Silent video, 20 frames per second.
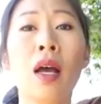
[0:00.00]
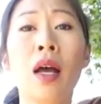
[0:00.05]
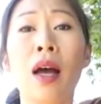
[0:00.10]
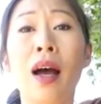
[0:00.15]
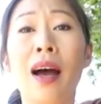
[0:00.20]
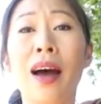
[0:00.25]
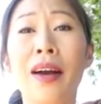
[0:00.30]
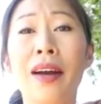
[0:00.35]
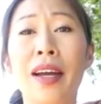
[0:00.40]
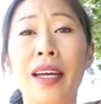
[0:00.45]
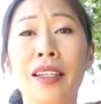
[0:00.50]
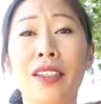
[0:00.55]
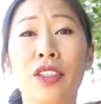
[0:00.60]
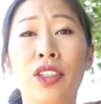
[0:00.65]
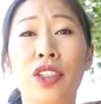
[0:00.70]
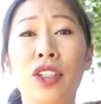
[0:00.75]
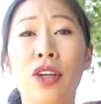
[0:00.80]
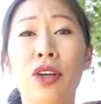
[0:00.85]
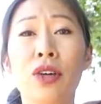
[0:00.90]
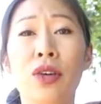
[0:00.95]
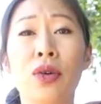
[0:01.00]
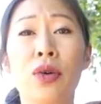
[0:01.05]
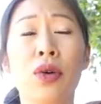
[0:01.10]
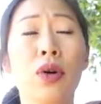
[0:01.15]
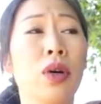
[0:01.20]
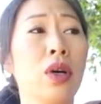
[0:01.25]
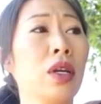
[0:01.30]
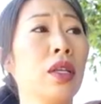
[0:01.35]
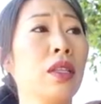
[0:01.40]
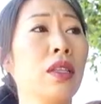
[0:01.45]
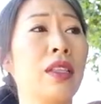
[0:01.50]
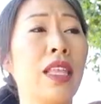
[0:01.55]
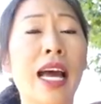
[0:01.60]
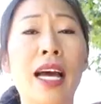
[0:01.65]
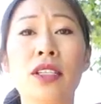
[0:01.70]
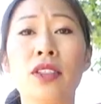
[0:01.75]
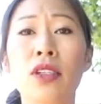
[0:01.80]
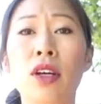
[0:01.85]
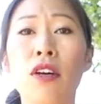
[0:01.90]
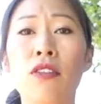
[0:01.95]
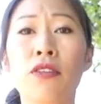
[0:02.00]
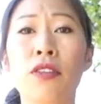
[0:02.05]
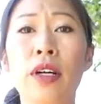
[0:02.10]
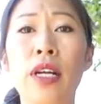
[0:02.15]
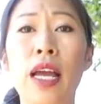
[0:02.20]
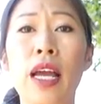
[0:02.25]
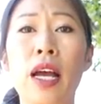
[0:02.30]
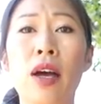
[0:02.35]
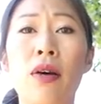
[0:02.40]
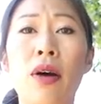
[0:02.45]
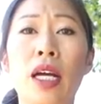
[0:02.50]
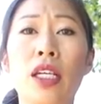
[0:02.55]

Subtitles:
All right, so that's all for now.